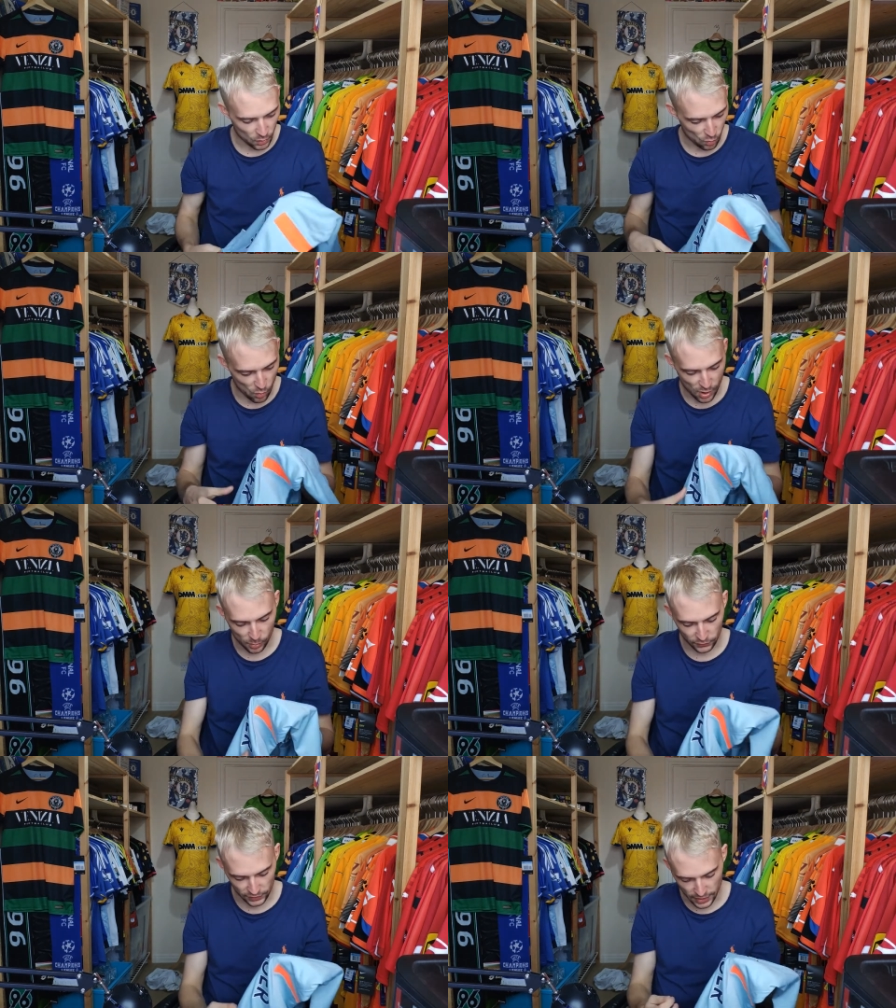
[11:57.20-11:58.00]
Well
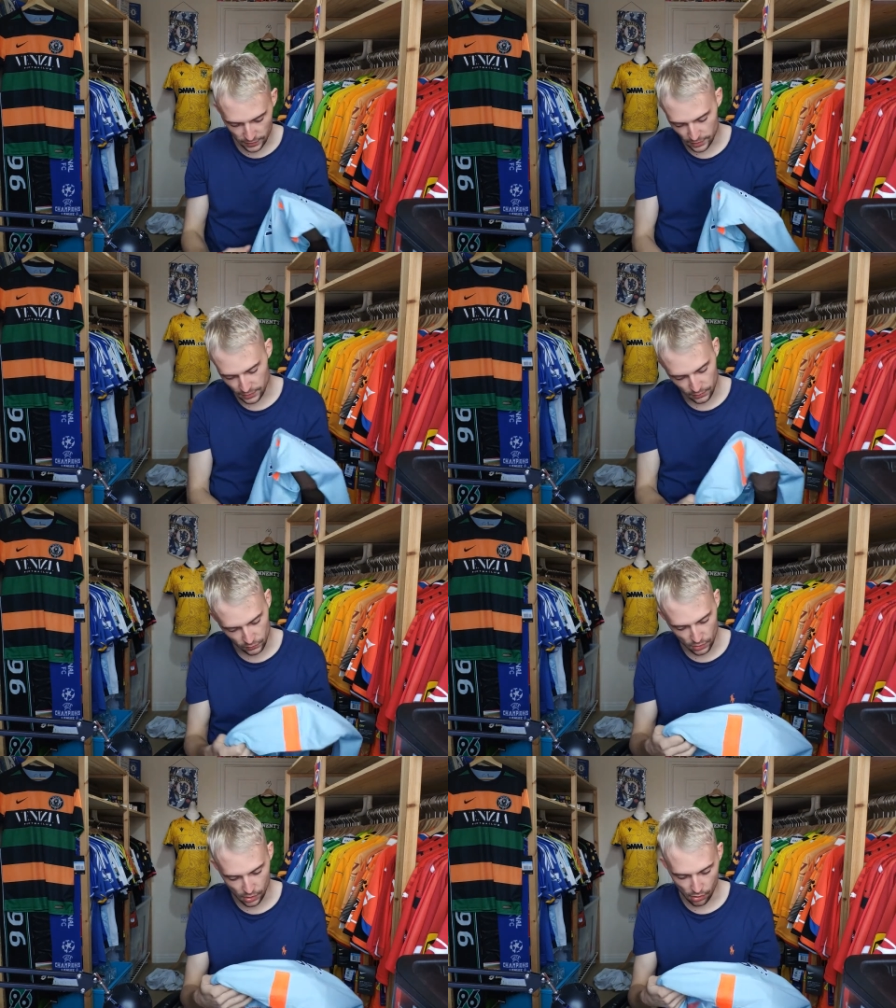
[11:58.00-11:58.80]
put together.
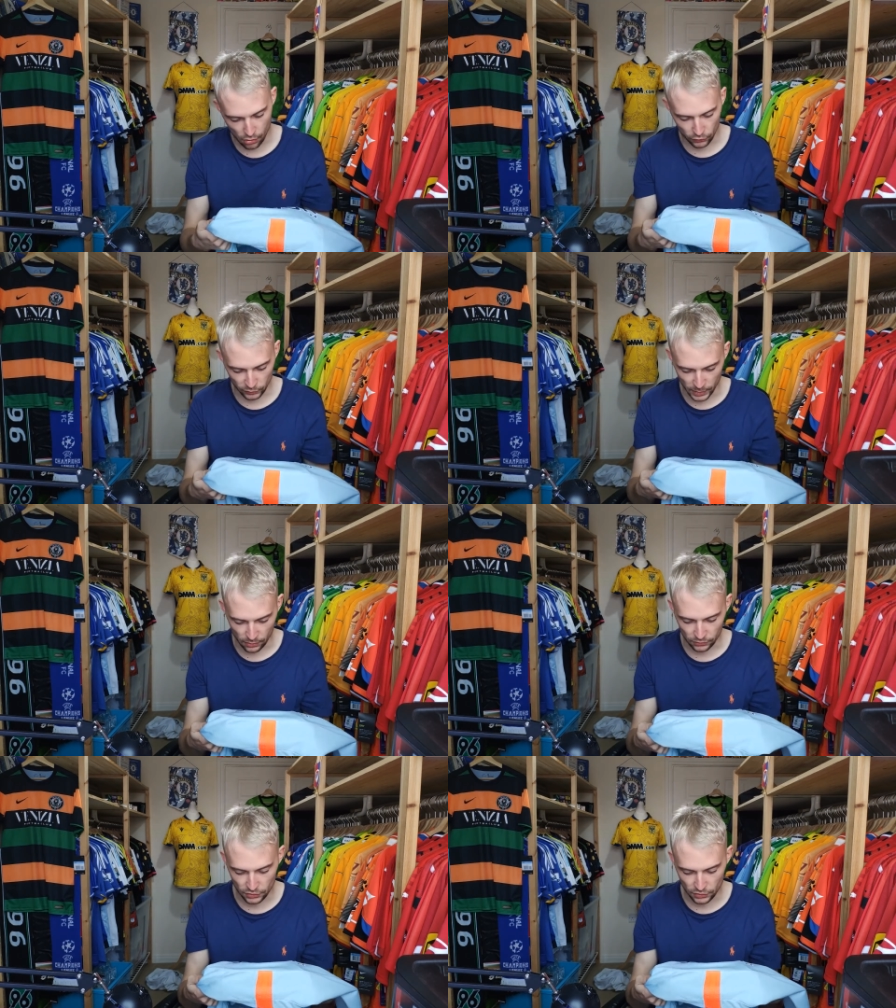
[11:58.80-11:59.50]
All spelt